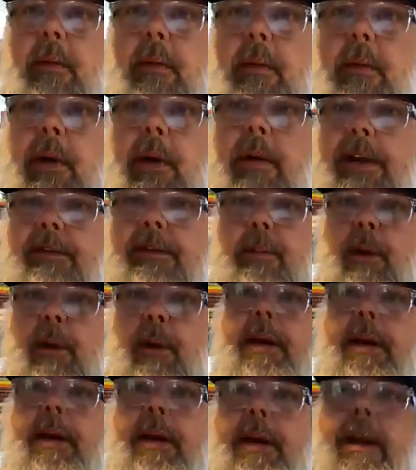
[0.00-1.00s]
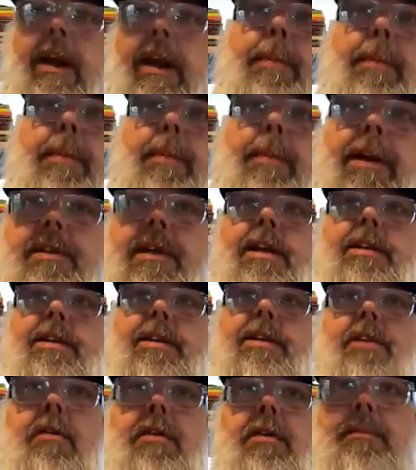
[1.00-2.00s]
thanks for bringing that up, because that's
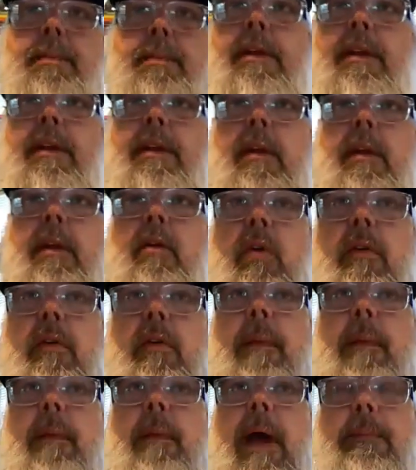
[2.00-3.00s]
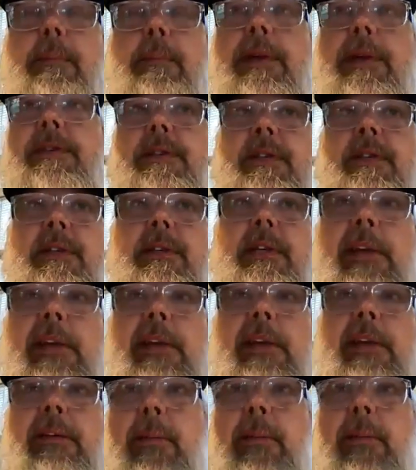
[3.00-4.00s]
always been the core of my business, is
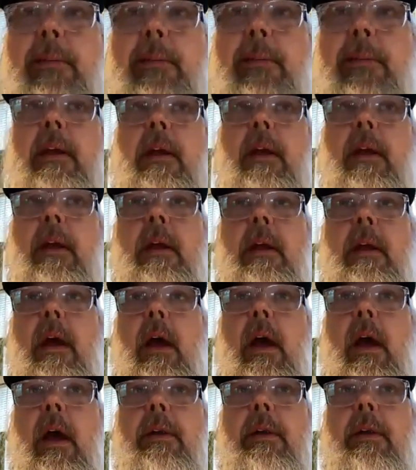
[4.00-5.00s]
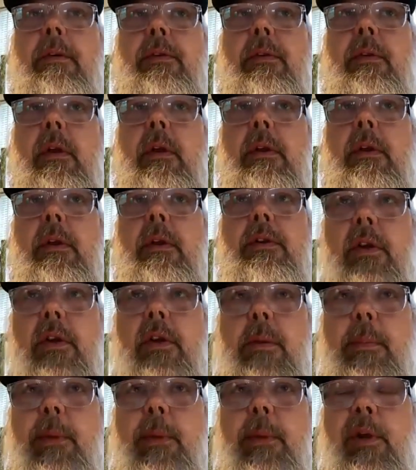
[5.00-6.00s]
giving back to the
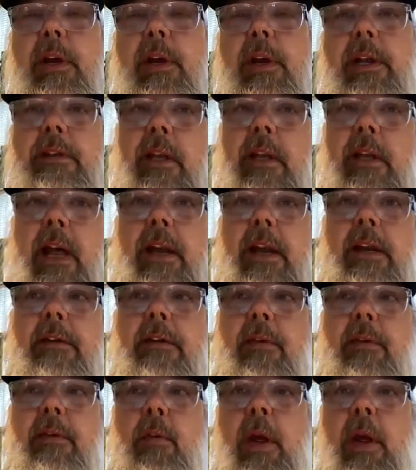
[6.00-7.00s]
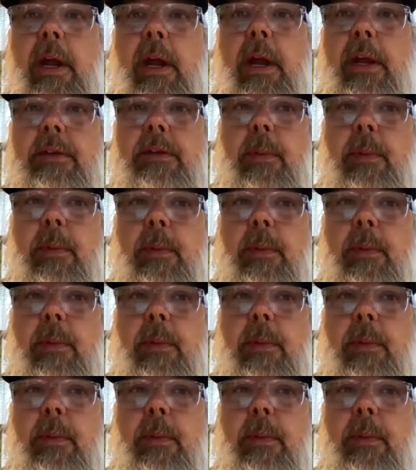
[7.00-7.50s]
communities in a lot of different ways.